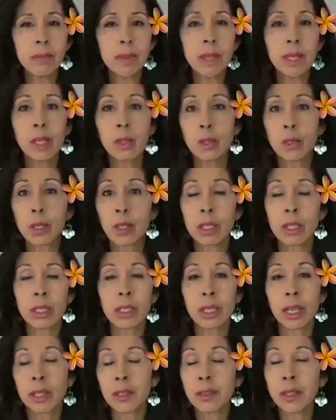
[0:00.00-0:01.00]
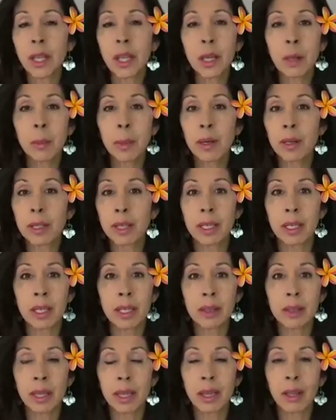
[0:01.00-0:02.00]
or not think about
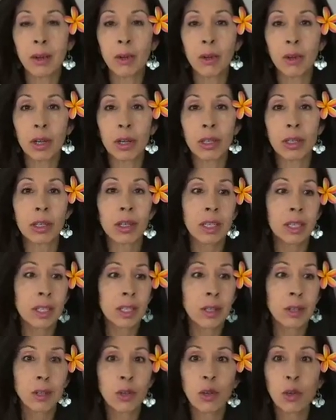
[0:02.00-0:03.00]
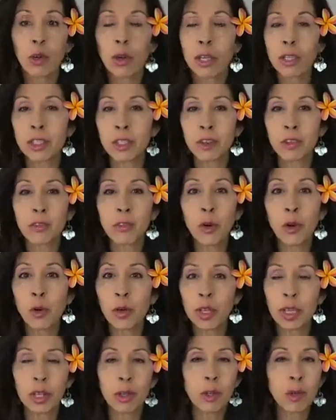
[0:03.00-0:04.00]
anything, or go on your
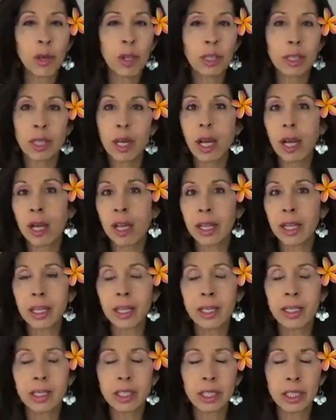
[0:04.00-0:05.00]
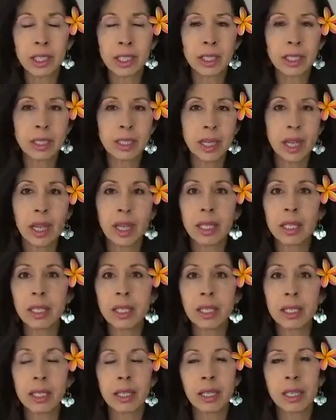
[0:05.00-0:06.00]
phone and go online and just kind
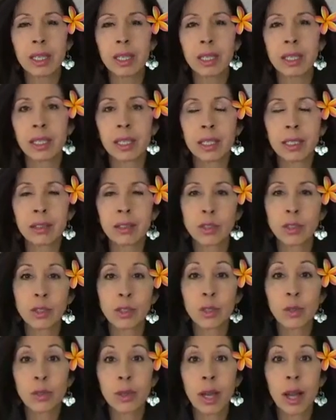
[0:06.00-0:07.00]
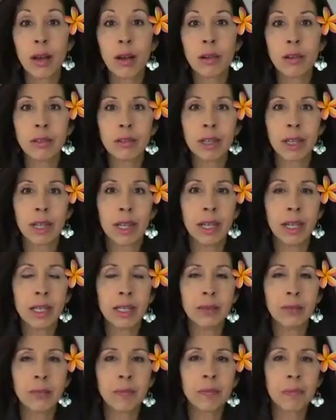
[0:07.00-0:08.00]
of zone out,
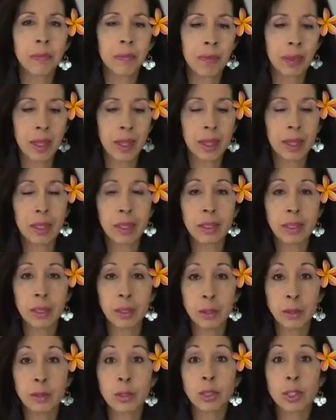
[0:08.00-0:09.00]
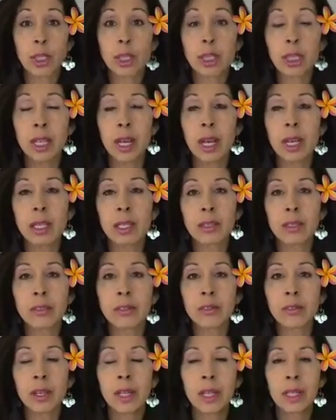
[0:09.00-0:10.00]
right? And those are a lot
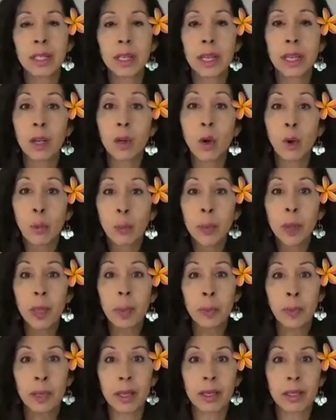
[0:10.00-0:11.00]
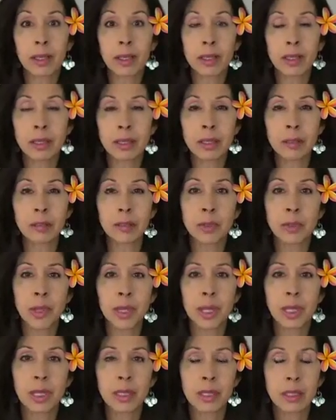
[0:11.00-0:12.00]
of like coping mechanisms,
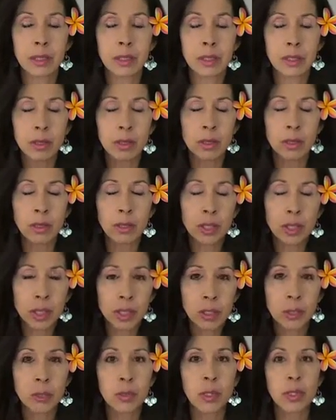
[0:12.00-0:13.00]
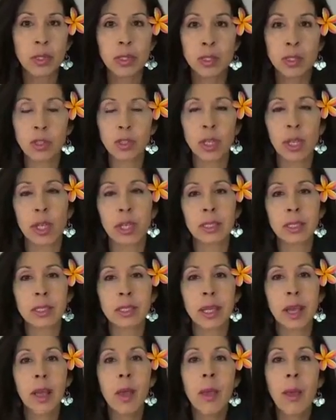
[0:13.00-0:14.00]
right, to deal with
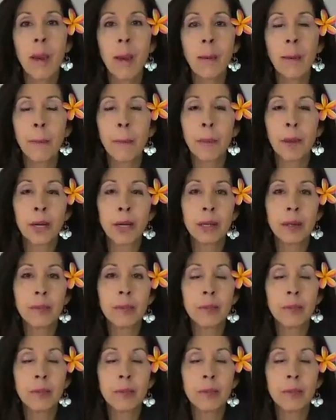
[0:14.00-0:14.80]
stress. But